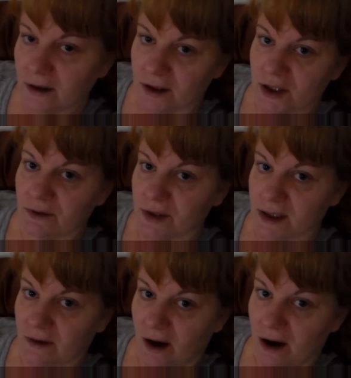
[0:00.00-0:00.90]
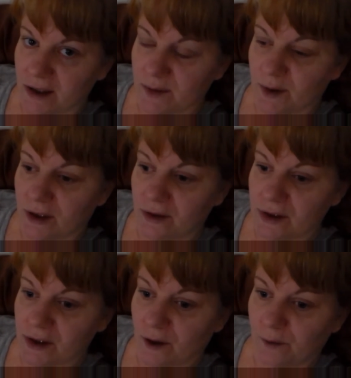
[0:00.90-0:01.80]
that she was in the hospital.
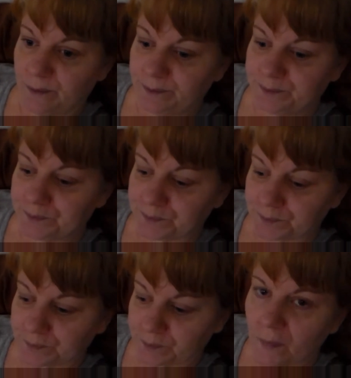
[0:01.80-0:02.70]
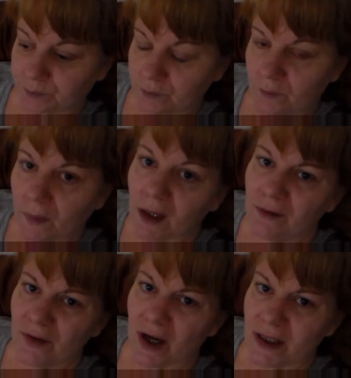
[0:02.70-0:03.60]
So
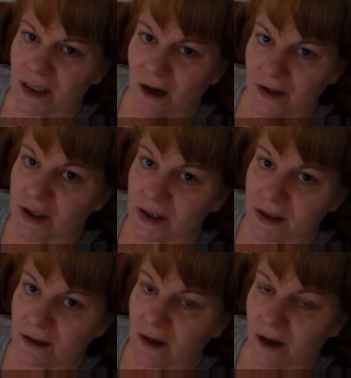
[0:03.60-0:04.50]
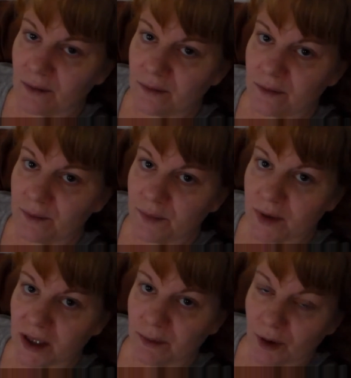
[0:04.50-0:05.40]
if you guys could all just
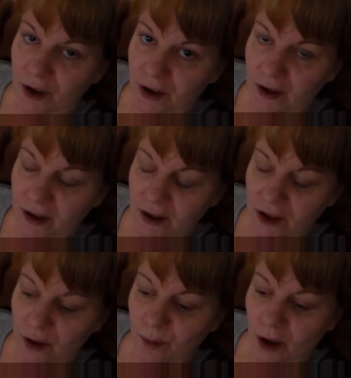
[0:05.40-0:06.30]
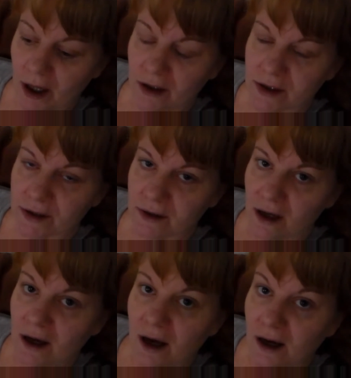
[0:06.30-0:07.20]
keep her in your prayers,
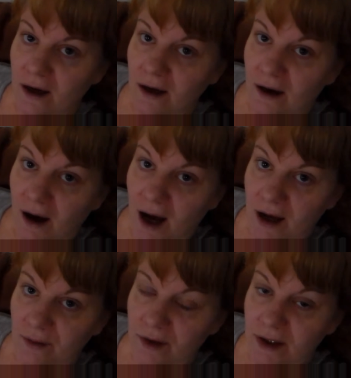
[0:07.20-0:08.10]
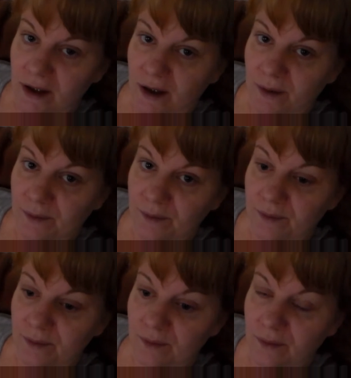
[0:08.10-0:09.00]
I would
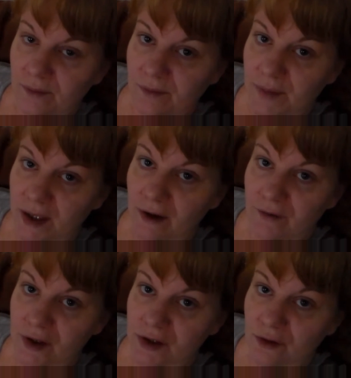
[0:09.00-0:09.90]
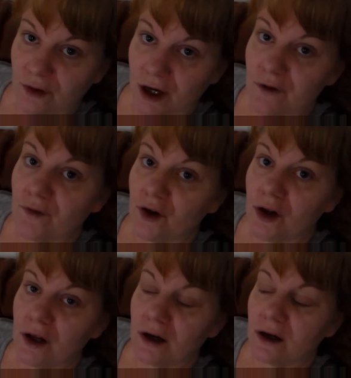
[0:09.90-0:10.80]
be ever so
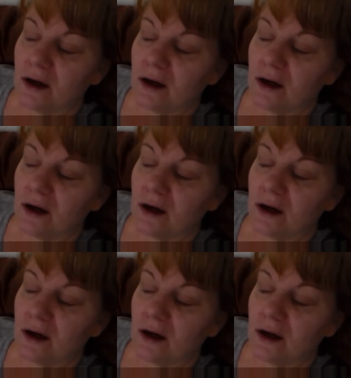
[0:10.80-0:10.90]
grateful.